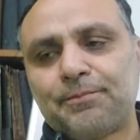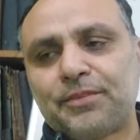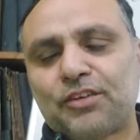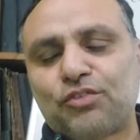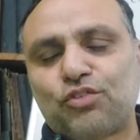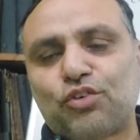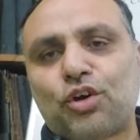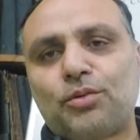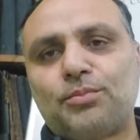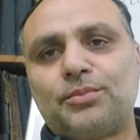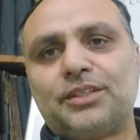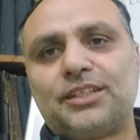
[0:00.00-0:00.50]

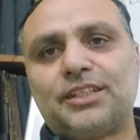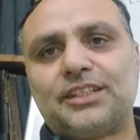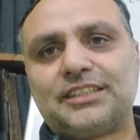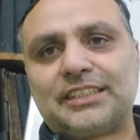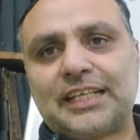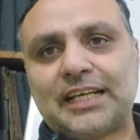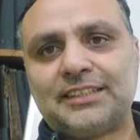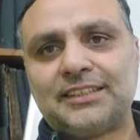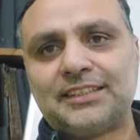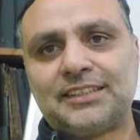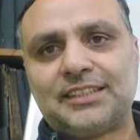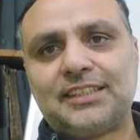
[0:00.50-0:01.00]
from
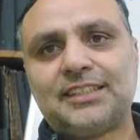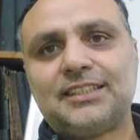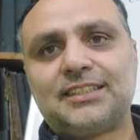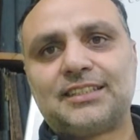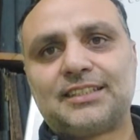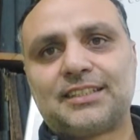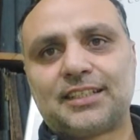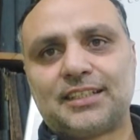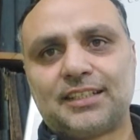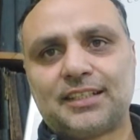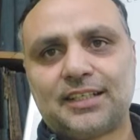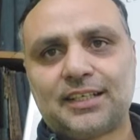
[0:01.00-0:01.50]

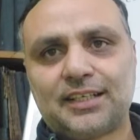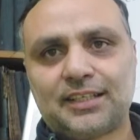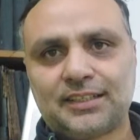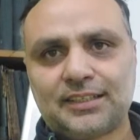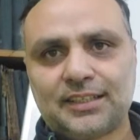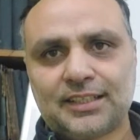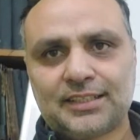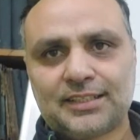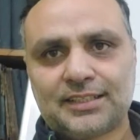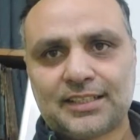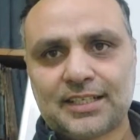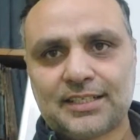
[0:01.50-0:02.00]
senses in
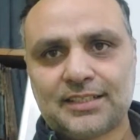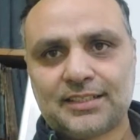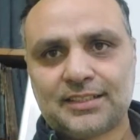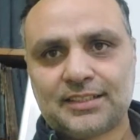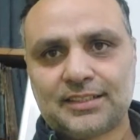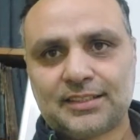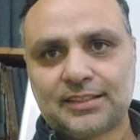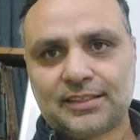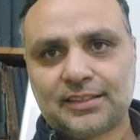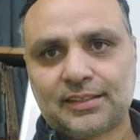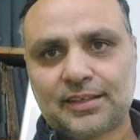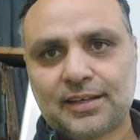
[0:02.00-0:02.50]
a
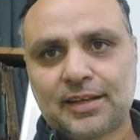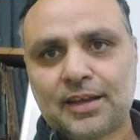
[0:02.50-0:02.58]
sense.